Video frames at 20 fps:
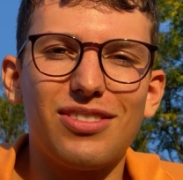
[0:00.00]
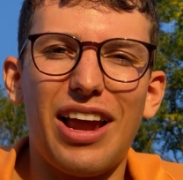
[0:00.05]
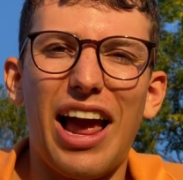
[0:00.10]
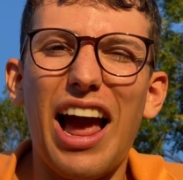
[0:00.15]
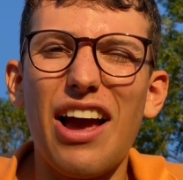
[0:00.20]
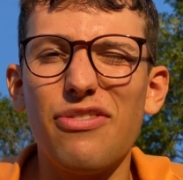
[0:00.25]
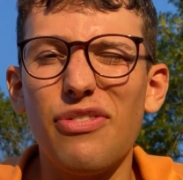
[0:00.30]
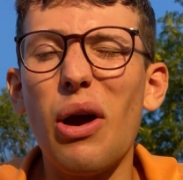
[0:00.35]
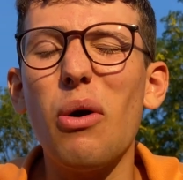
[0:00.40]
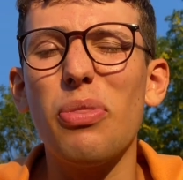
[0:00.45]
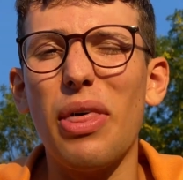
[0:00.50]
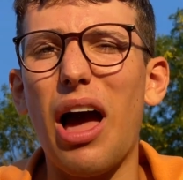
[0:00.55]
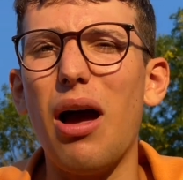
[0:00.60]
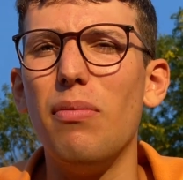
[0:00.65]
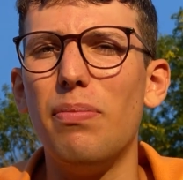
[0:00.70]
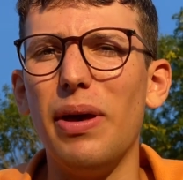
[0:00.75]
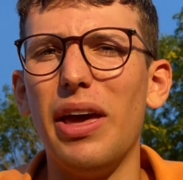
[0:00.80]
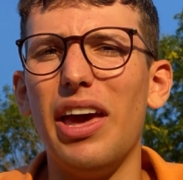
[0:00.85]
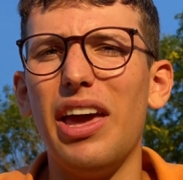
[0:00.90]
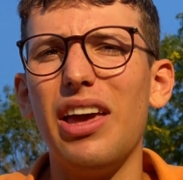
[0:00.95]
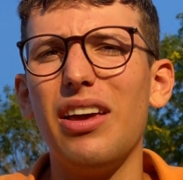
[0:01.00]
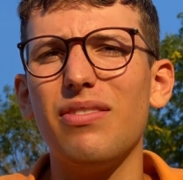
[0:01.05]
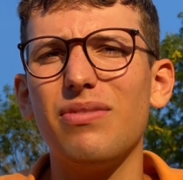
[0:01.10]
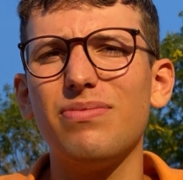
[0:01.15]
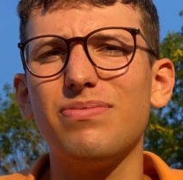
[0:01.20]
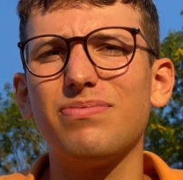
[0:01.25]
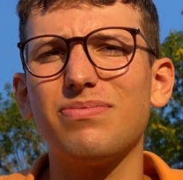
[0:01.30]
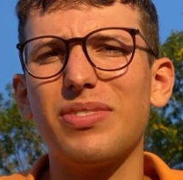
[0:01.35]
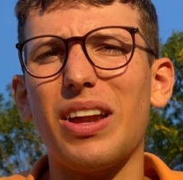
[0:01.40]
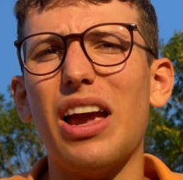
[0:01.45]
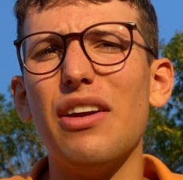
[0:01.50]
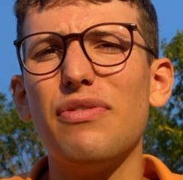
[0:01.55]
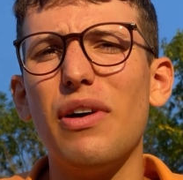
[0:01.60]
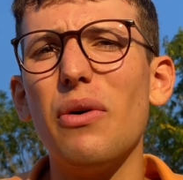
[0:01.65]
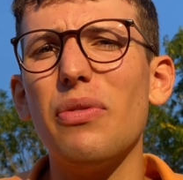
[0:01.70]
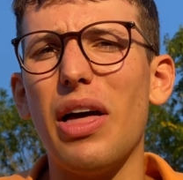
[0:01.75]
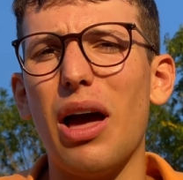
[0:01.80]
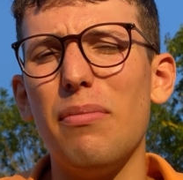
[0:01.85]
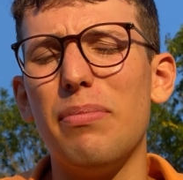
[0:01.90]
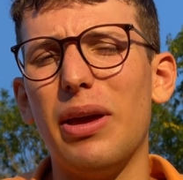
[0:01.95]
felt that a bit. I
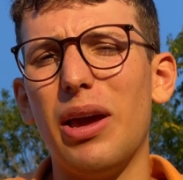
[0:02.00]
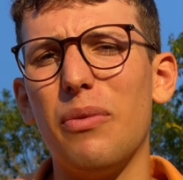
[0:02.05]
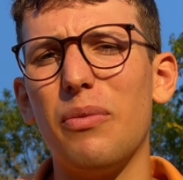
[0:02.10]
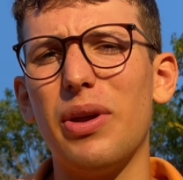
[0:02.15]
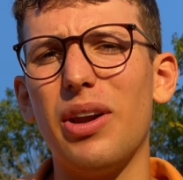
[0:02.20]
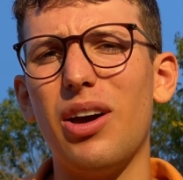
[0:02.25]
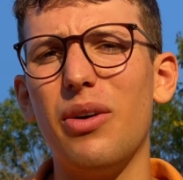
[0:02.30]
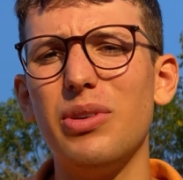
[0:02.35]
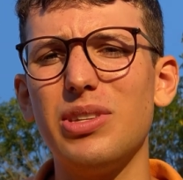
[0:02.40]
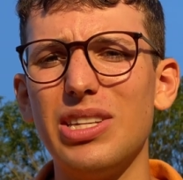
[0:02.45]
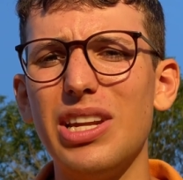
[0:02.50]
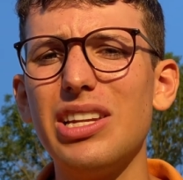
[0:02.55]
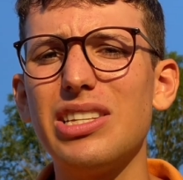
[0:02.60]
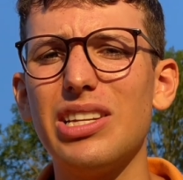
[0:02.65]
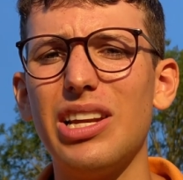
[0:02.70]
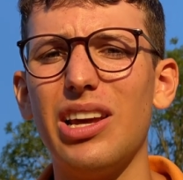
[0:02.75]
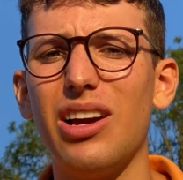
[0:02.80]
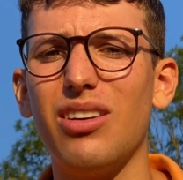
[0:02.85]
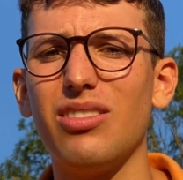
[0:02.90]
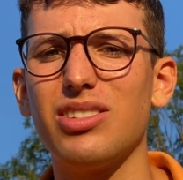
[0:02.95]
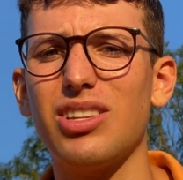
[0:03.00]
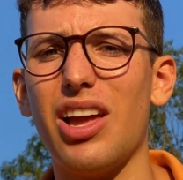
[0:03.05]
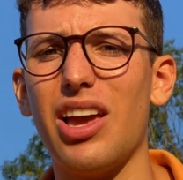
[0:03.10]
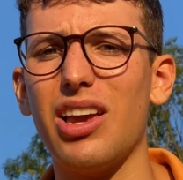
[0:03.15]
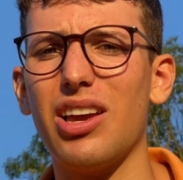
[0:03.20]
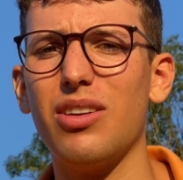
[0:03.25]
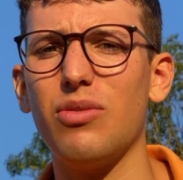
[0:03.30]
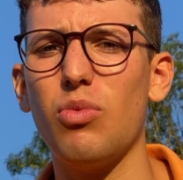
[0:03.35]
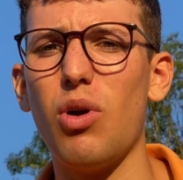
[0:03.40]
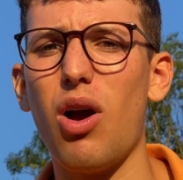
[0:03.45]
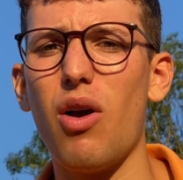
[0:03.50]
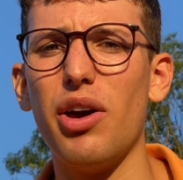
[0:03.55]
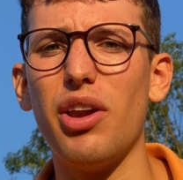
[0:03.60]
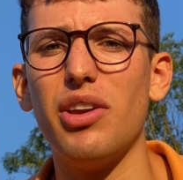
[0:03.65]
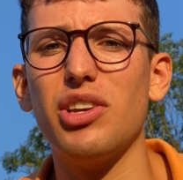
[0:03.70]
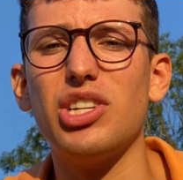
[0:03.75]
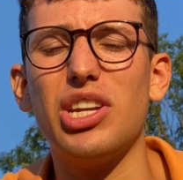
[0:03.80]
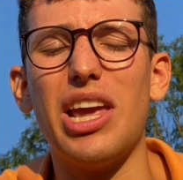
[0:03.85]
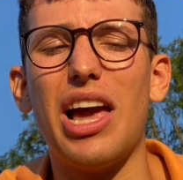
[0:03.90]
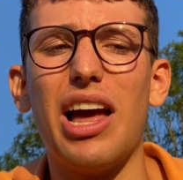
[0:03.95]
felt that a bit when I was in Italy. I was like, well, I don't
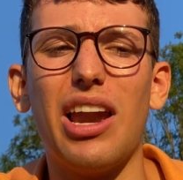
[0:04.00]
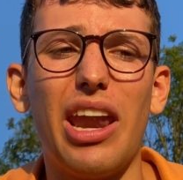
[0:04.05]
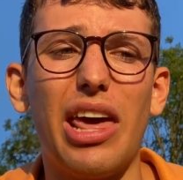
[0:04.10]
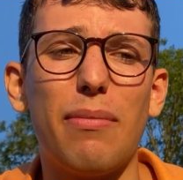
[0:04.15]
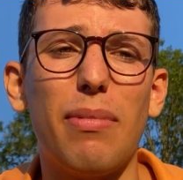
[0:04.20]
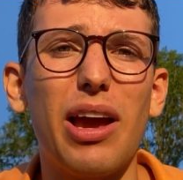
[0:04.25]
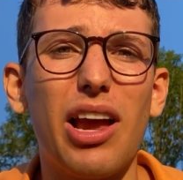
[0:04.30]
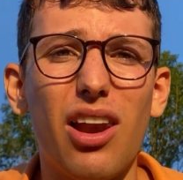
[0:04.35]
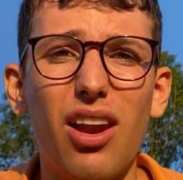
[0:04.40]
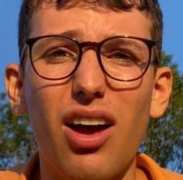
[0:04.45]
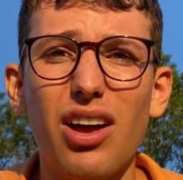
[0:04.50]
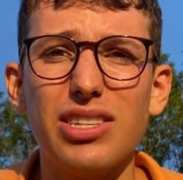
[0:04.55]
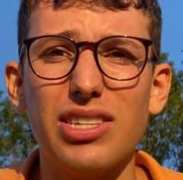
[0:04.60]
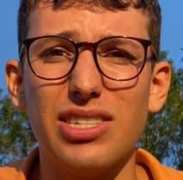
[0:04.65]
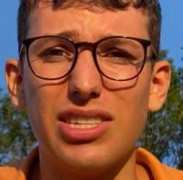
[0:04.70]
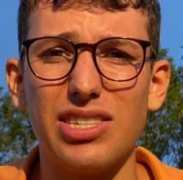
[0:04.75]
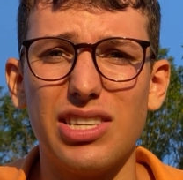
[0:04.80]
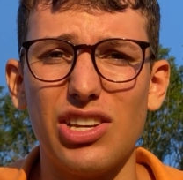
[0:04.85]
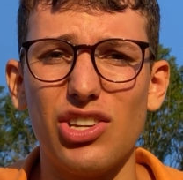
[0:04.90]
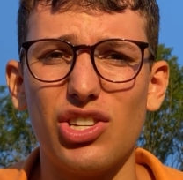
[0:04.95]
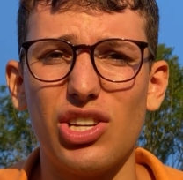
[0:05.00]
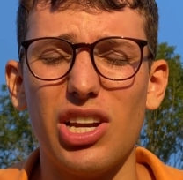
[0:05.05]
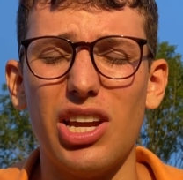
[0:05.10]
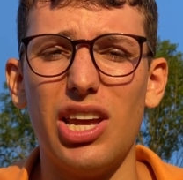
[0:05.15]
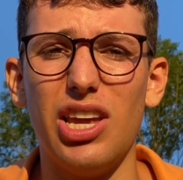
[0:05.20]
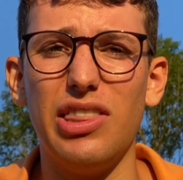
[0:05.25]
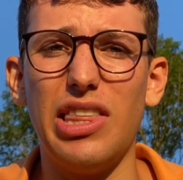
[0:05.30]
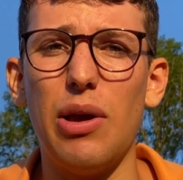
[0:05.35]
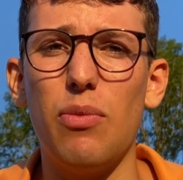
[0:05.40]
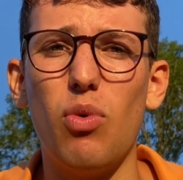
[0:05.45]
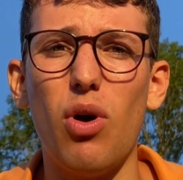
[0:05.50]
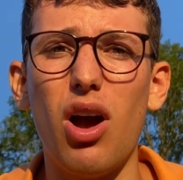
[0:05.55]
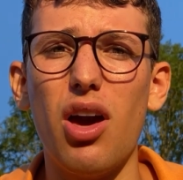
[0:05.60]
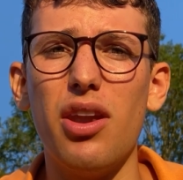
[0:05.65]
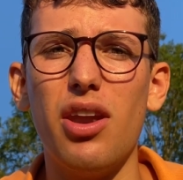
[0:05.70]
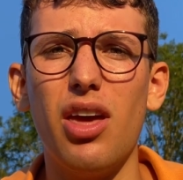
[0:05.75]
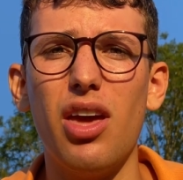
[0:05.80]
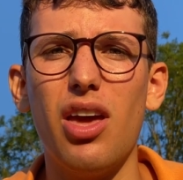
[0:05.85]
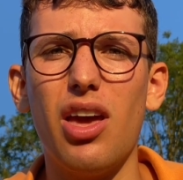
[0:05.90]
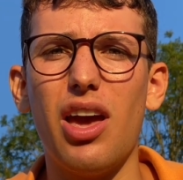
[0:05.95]
actually, like my classes essentially, they
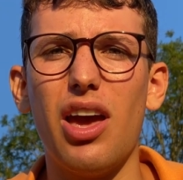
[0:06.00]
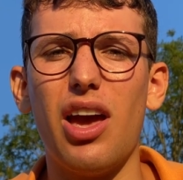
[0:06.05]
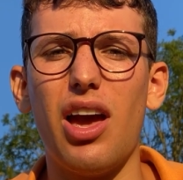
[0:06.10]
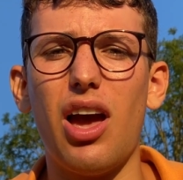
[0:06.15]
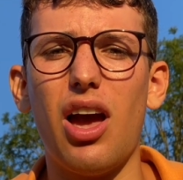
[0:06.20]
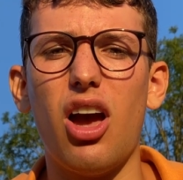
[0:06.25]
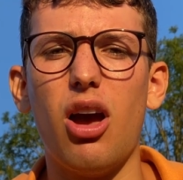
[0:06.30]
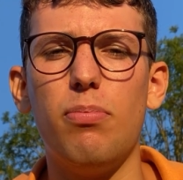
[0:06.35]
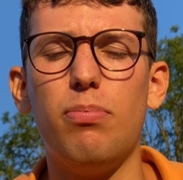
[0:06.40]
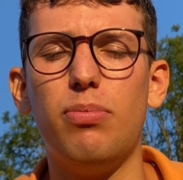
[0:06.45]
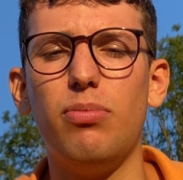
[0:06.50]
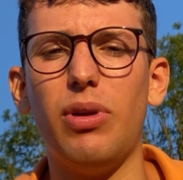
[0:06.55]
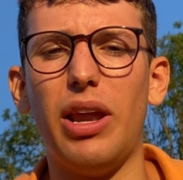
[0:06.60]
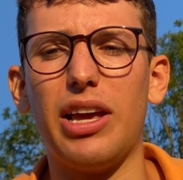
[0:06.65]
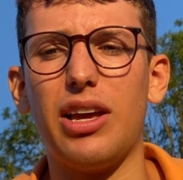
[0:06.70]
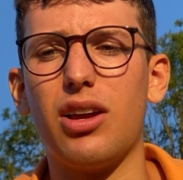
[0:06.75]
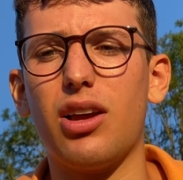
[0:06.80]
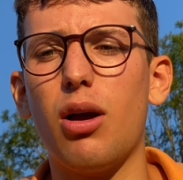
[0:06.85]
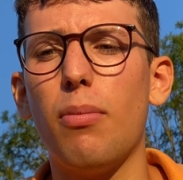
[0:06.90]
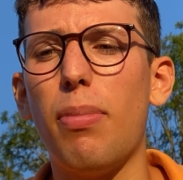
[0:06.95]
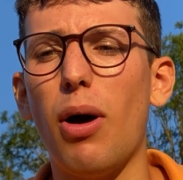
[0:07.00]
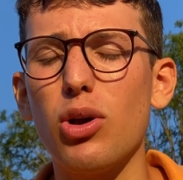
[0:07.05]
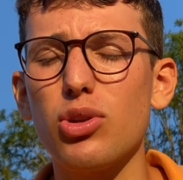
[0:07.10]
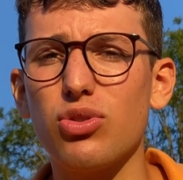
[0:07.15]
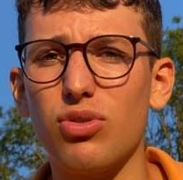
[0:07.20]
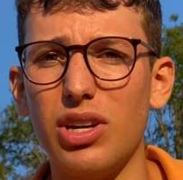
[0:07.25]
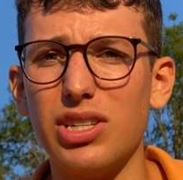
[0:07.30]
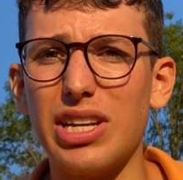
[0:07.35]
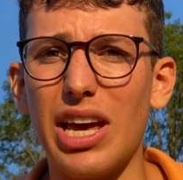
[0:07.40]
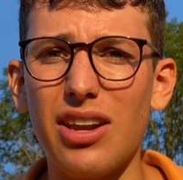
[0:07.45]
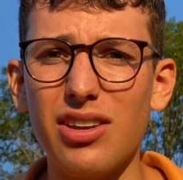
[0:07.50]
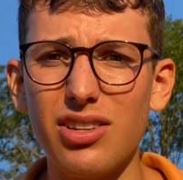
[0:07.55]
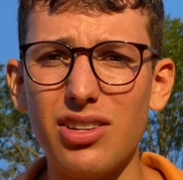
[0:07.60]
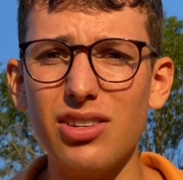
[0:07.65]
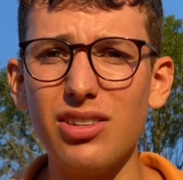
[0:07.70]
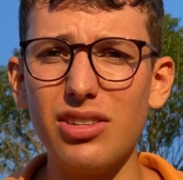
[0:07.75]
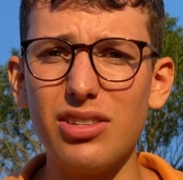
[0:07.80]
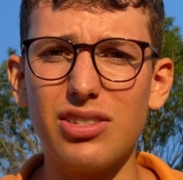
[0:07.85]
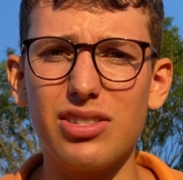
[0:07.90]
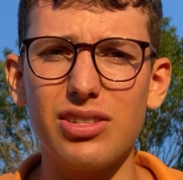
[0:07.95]
weren't like compulsory
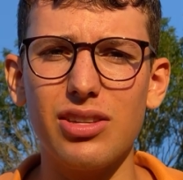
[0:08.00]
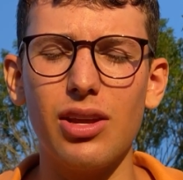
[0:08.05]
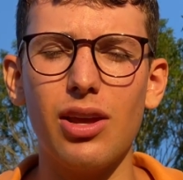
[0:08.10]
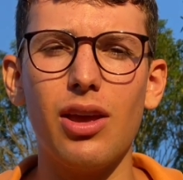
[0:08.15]
attendance.